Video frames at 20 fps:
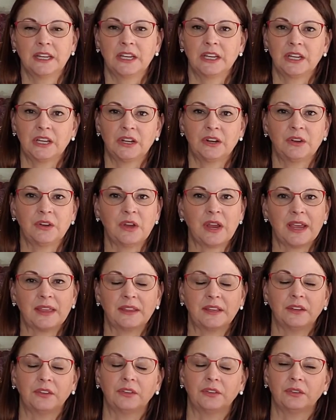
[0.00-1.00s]
you had
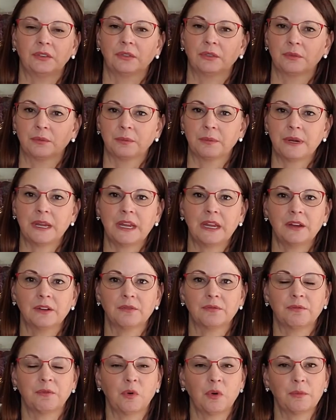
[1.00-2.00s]
these 3 or
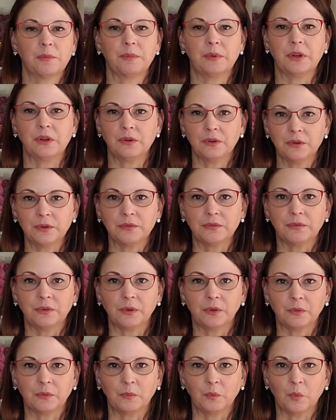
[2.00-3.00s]
4
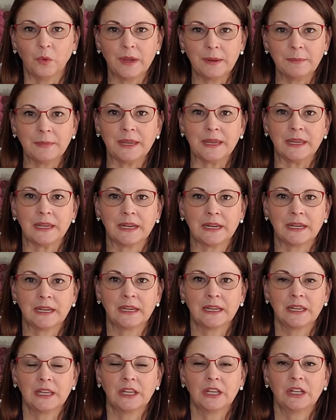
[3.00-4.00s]
beautiful women
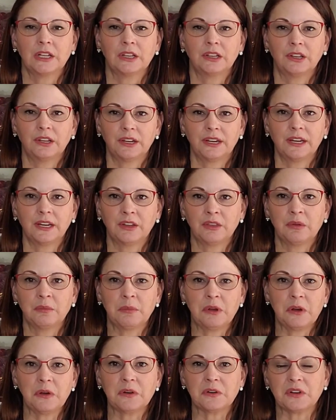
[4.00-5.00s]
looking in the
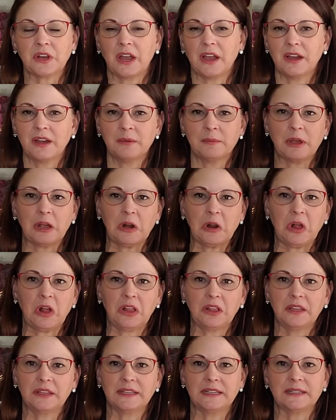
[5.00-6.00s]
mirror talking about
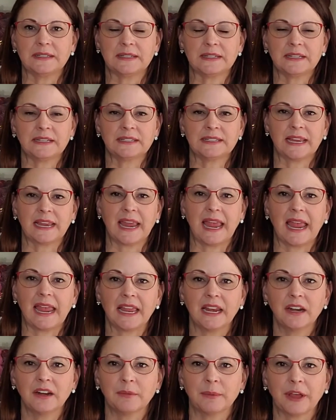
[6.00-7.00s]
all of these things they
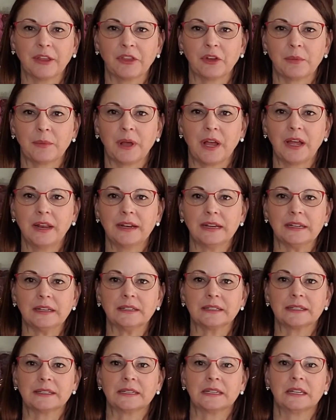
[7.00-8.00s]
hated about their
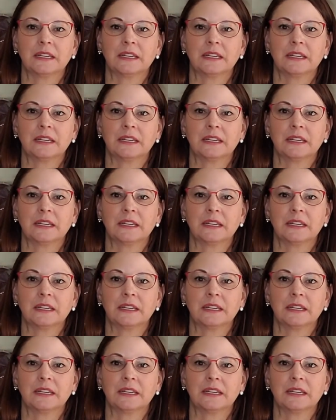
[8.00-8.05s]
bodies.